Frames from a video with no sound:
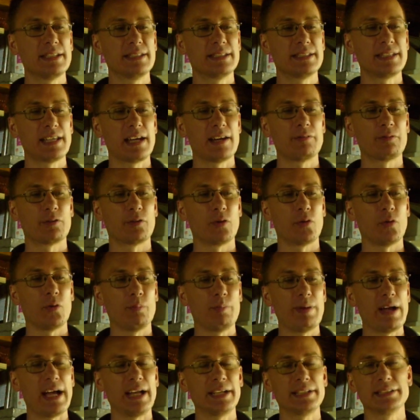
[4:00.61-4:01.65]
several
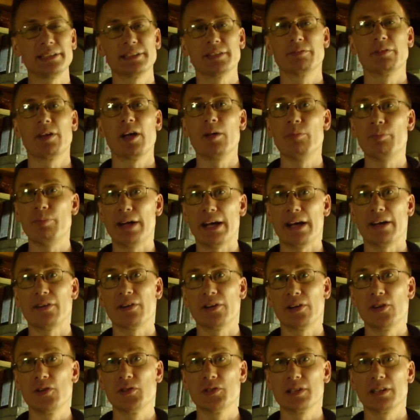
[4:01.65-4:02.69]
batches of gunpowder
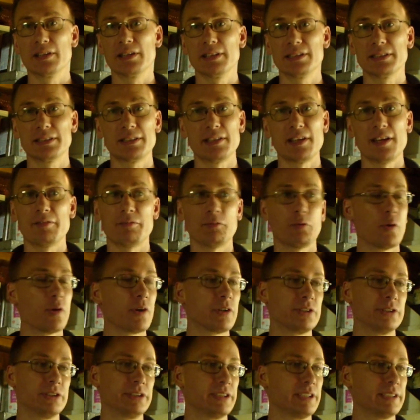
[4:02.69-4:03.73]
using this stuff.
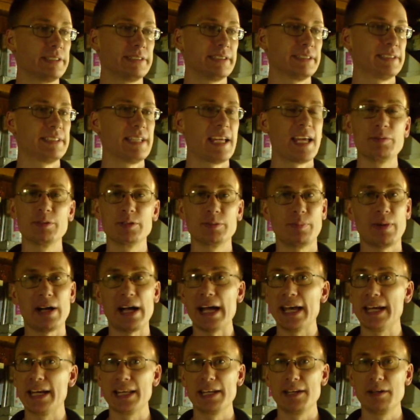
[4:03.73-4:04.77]
Works just the same as
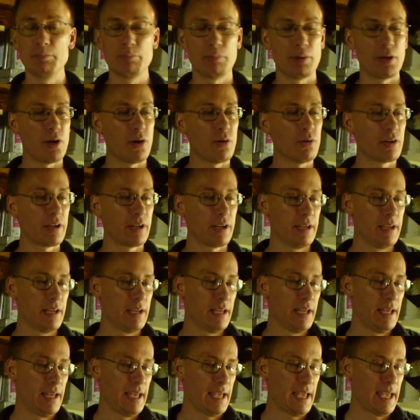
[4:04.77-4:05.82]
buying it in bulk,
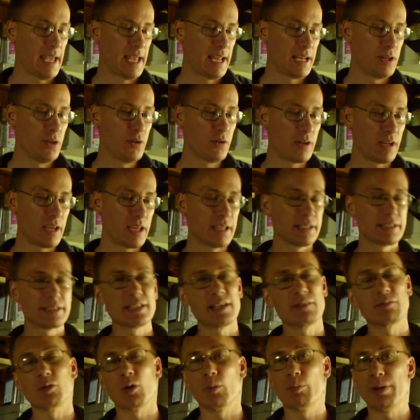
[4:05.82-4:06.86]
and you can get
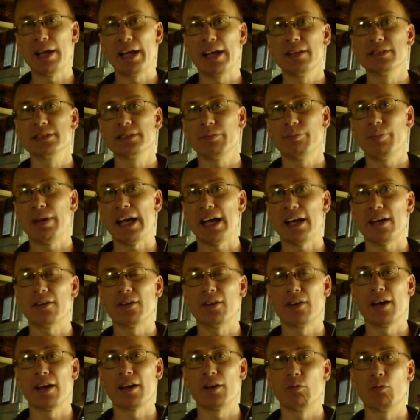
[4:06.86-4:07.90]
several pounds of
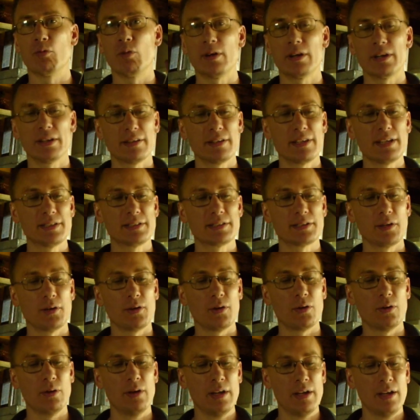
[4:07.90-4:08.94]
powder out of one of these.
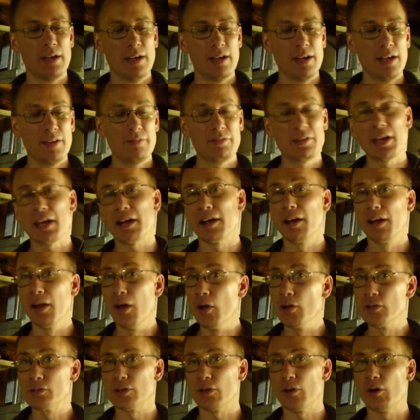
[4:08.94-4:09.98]
So if you got a
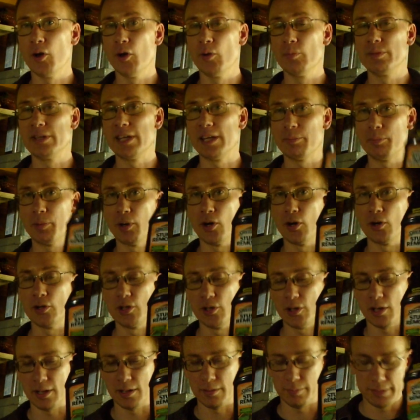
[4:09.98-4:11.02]
Lowe's or a Home Depot,
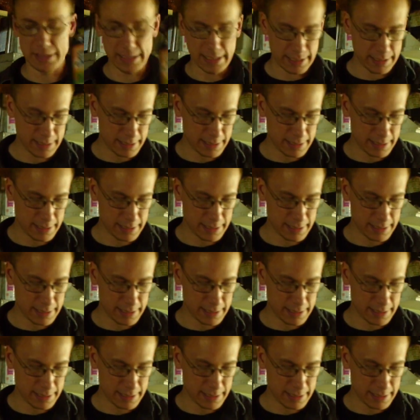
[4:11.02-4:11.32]
you can obtain